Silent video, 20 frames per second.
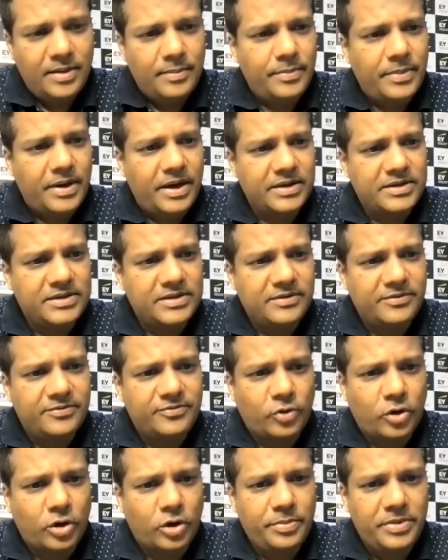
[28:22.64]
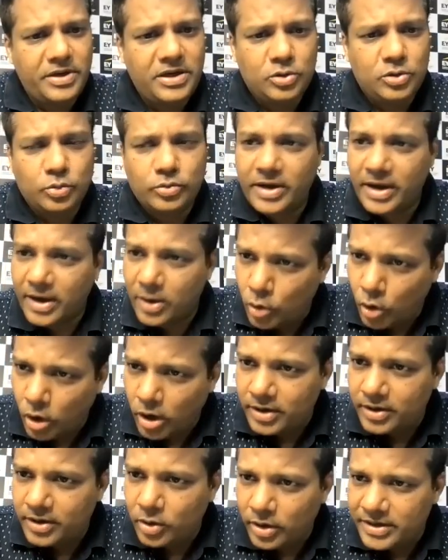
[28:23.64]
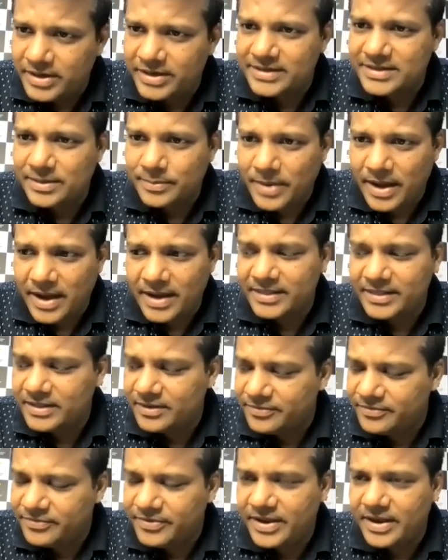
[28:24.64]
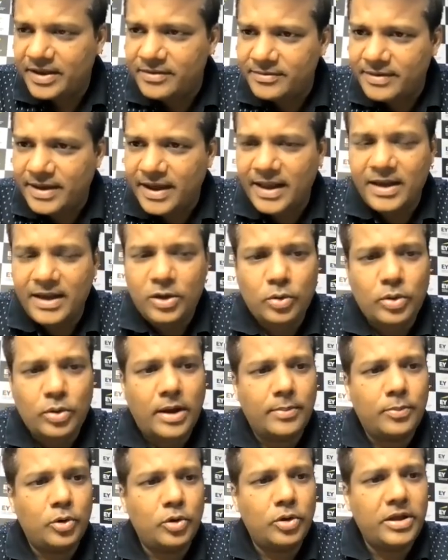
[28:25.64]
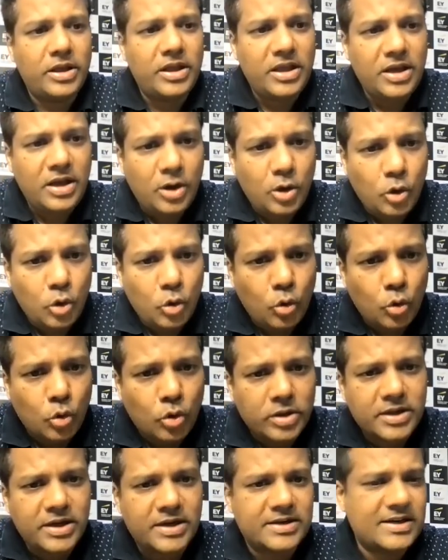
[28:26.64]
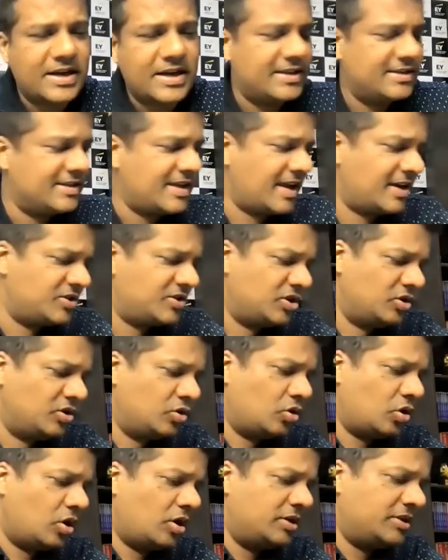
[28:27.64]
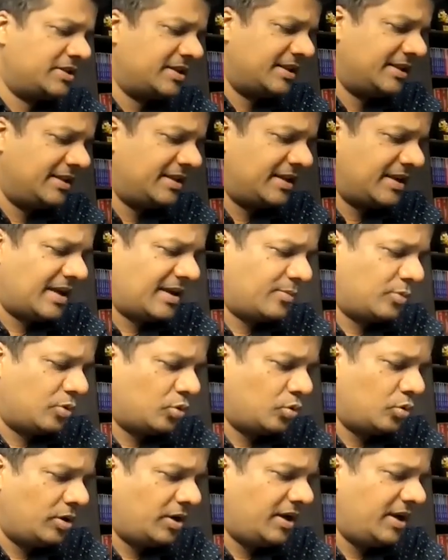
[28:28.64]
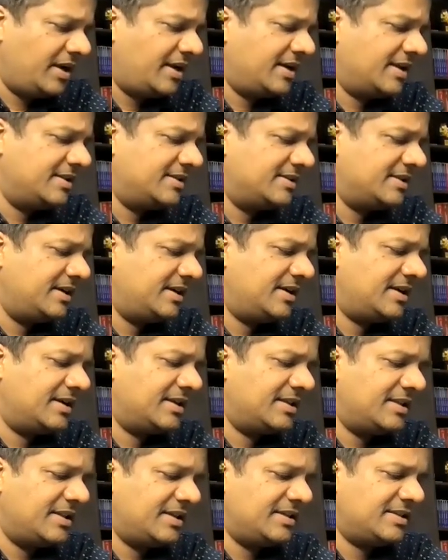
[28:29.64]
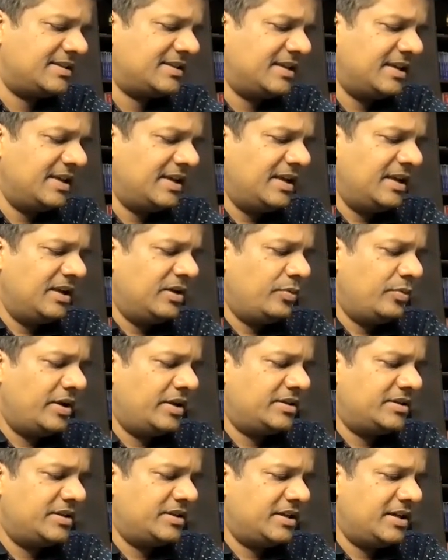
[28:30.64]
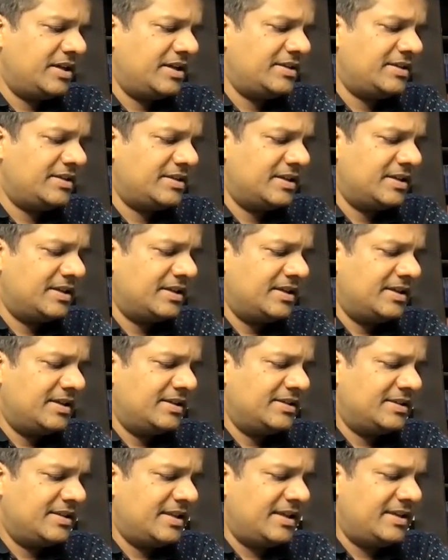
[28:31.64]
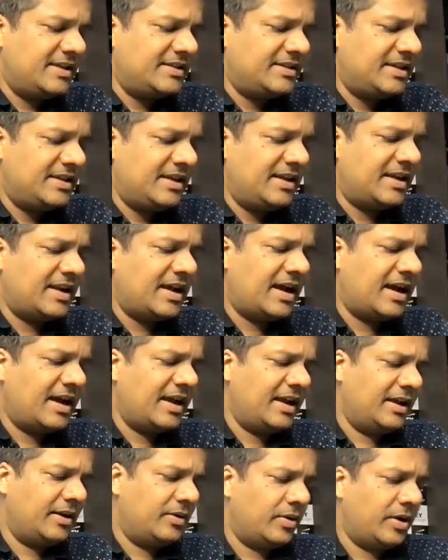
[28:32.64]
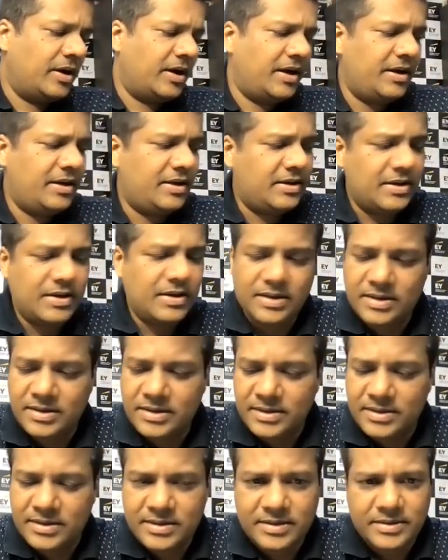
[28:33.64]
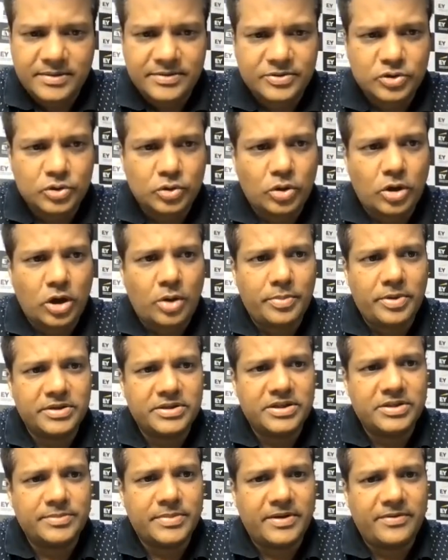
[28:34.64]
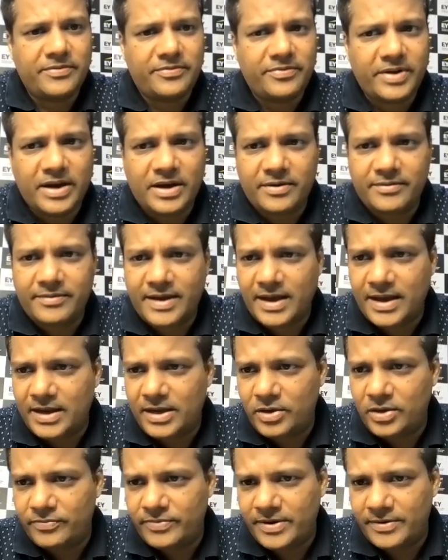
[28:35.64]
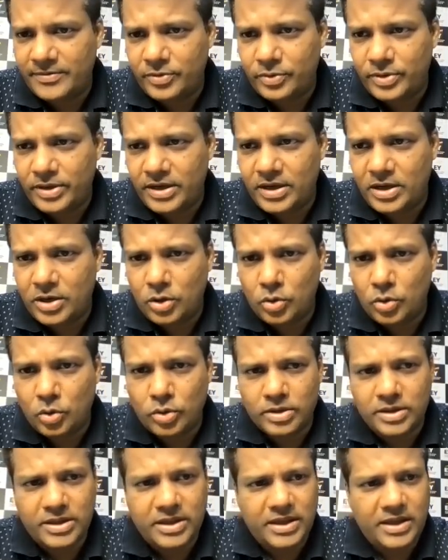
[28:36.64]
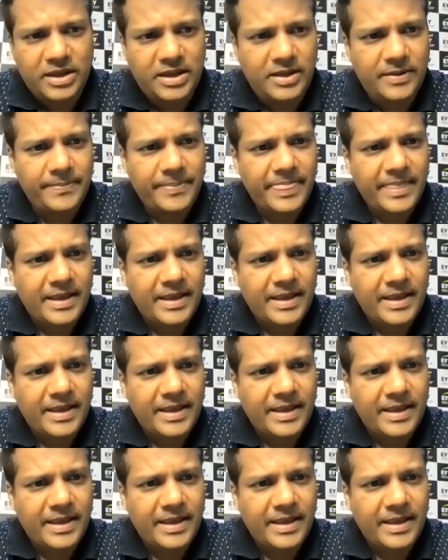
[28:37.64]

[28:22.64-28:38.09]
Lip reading: But for me to record or determine the fair value, I'm going to ignore the transaction cost, and then I'm going to only consider this, which is 69, right? So how much is my fair value? If I were to ignore the